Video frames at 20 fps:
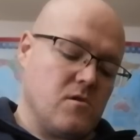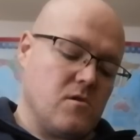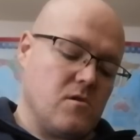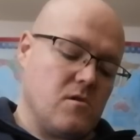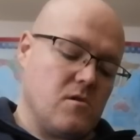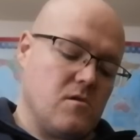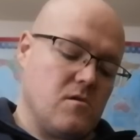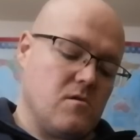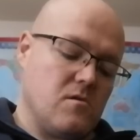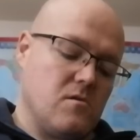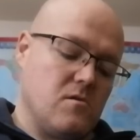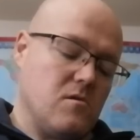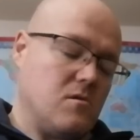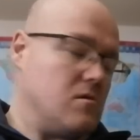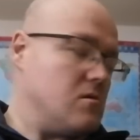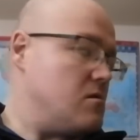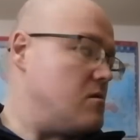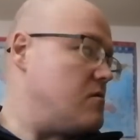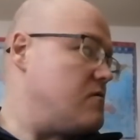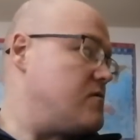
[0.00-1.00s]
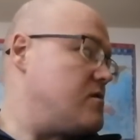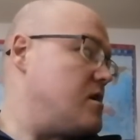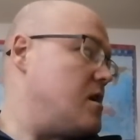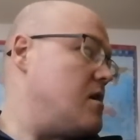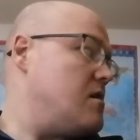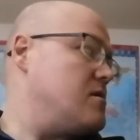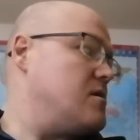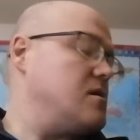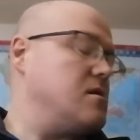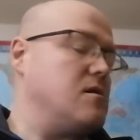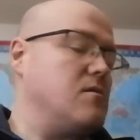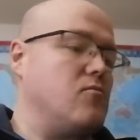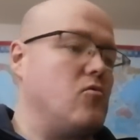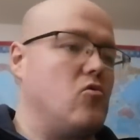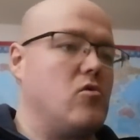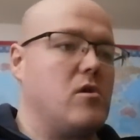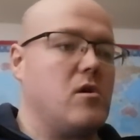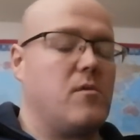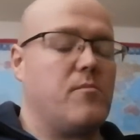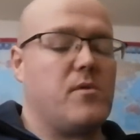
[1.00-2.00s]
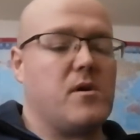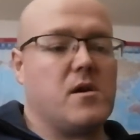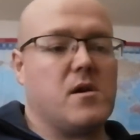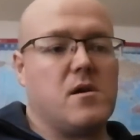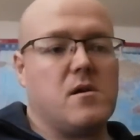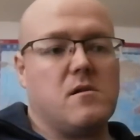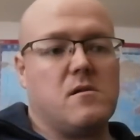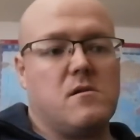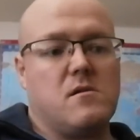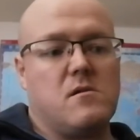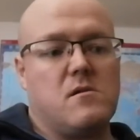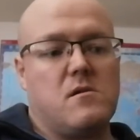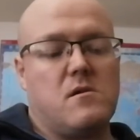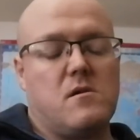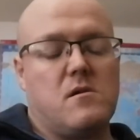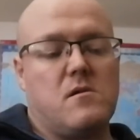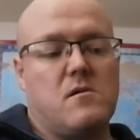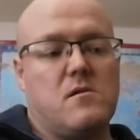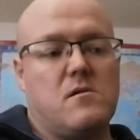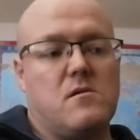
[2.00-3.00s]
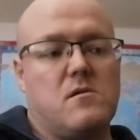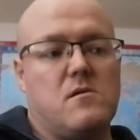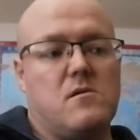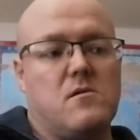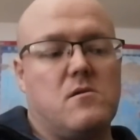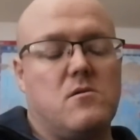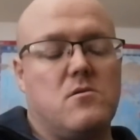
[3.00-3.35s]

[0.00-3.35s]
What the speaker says: And they've started the motor up again, and